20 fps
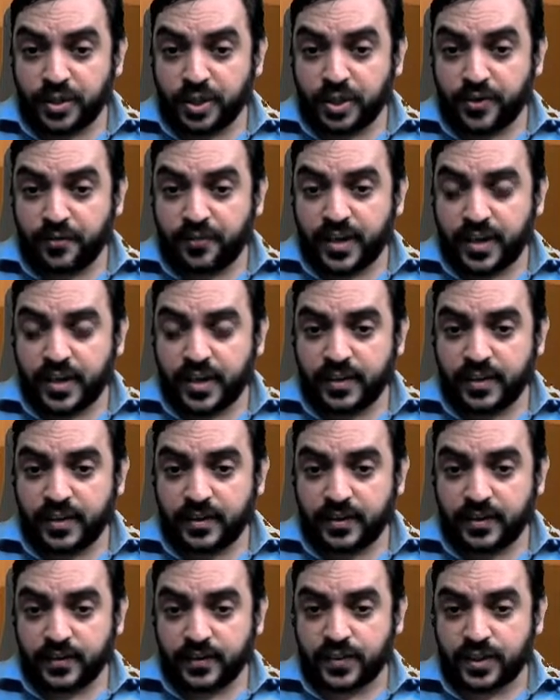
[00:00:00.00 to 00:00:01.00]
of A
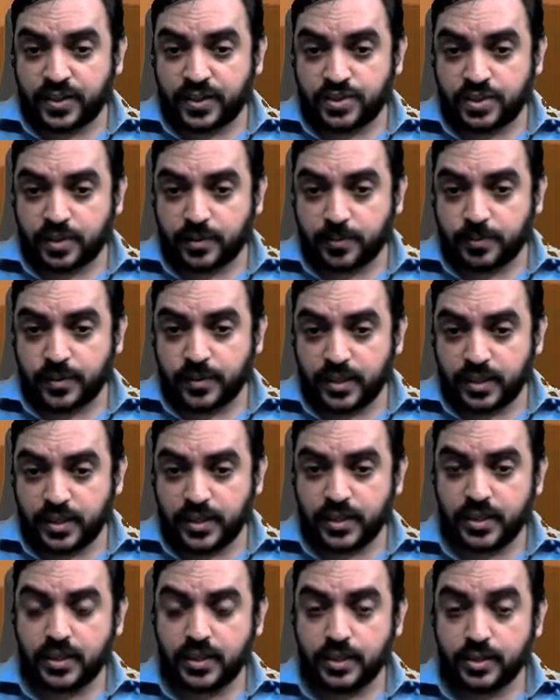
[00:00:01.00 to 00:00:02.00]
intersection
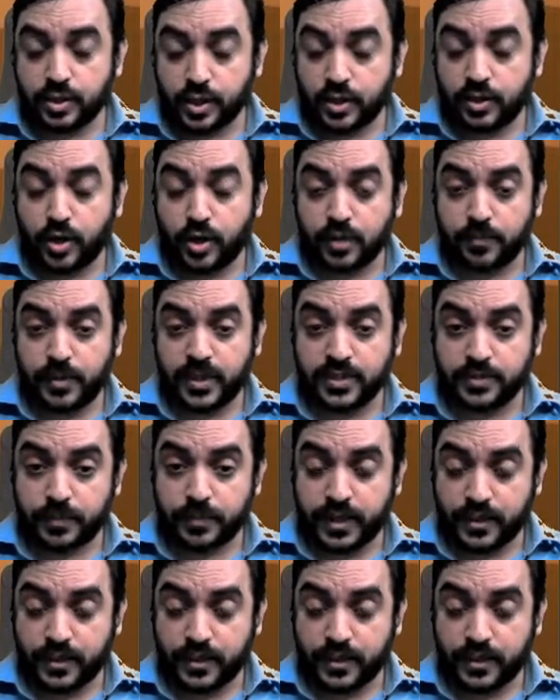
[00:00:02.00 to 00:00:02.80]
B. Sorry, not plus,